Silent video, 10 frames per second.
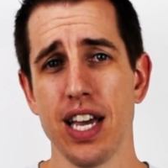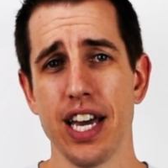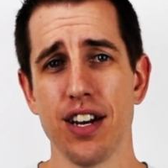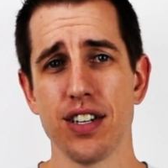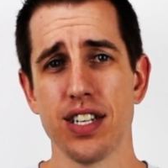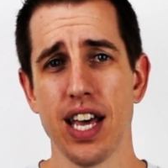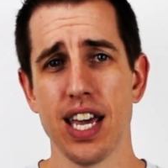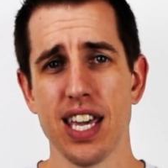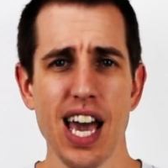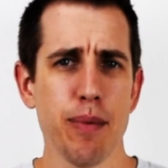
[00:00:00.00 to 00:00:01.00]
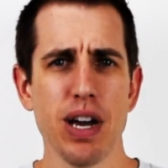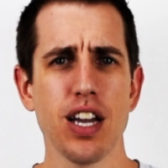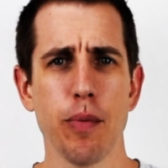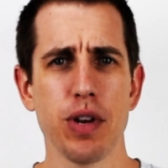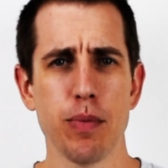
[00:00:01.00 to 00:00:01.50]
and you're saying, yeah, my
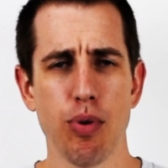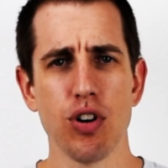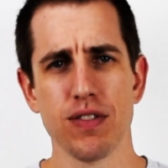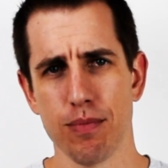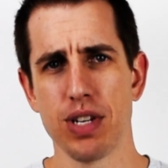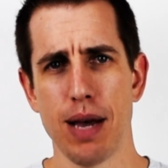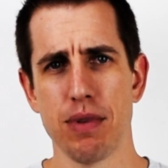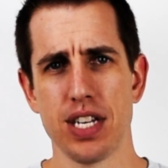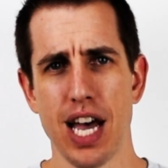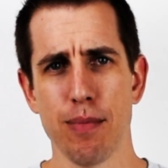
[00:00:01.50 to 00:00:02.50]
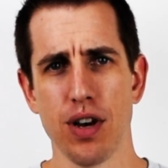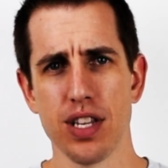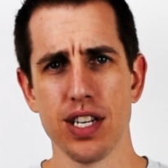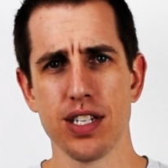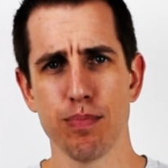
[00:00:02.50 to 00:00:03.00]
company posts from time to time on
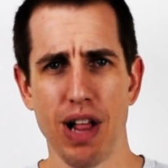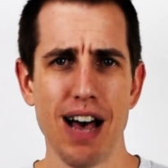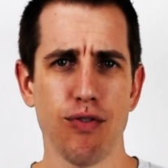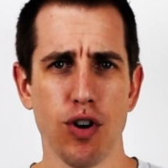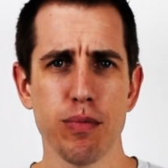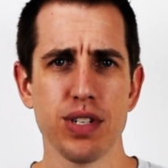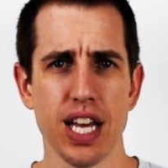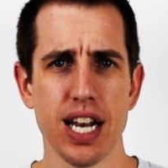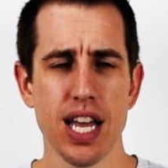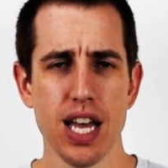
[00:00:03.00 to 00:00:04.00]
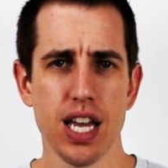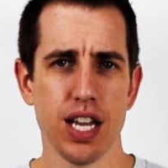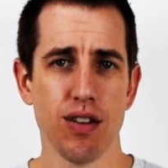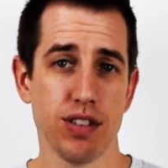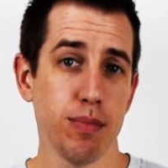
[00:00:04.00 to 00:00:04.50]
these platforms, and
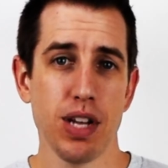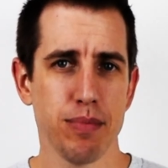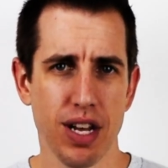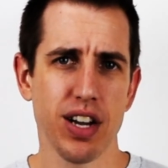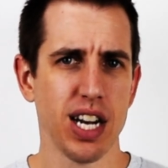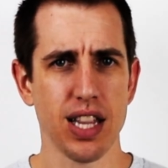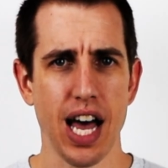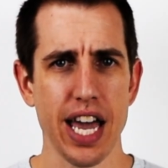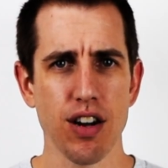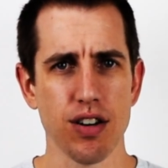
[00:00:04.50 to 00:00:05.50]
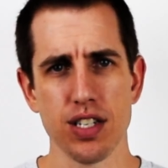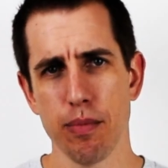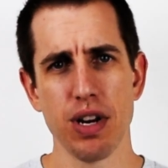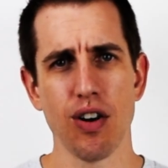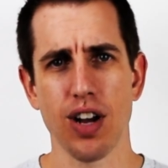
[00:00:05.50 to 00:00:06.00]
you know sometimes I'll get a like or
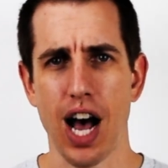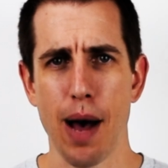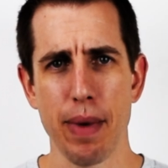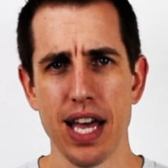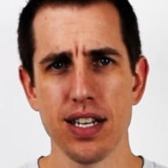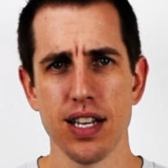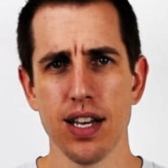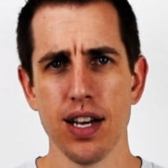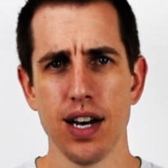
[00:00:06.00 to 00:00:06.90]
somebody will comment.